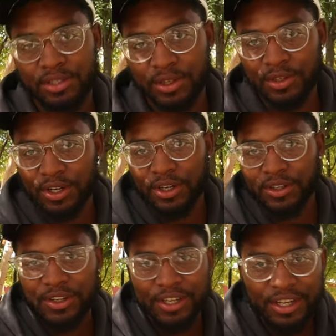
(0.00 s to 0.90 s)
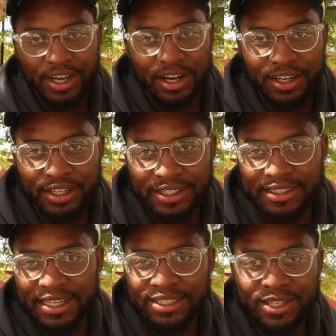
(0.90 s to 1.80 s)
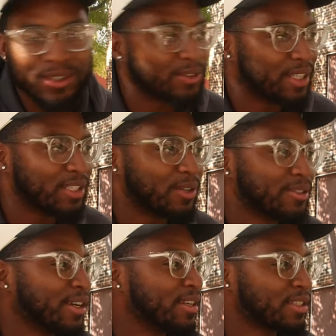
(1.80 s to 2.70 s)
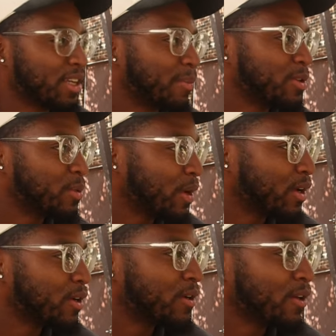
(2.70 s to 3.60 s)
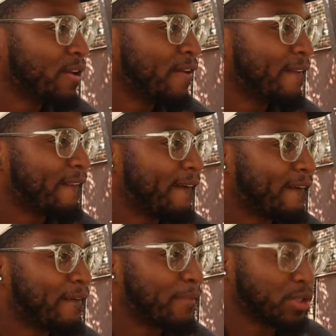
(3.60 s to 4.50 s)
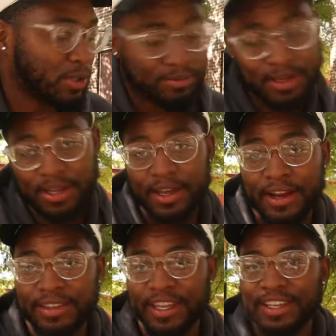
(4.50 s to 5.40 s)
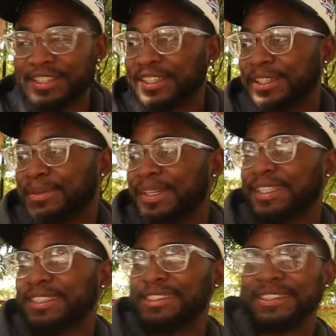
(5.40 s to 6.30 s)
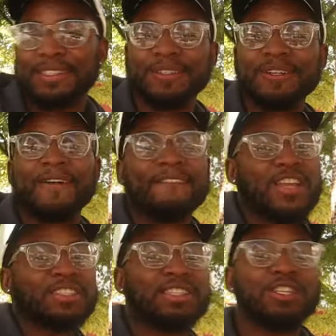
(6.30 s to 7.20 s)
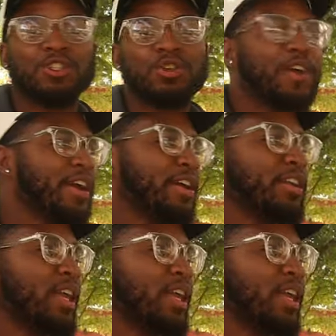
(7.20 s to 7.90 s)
So, you know, that's gonna turn us up as well. So yeah, everything's good, man. So y'all stay tuned right here.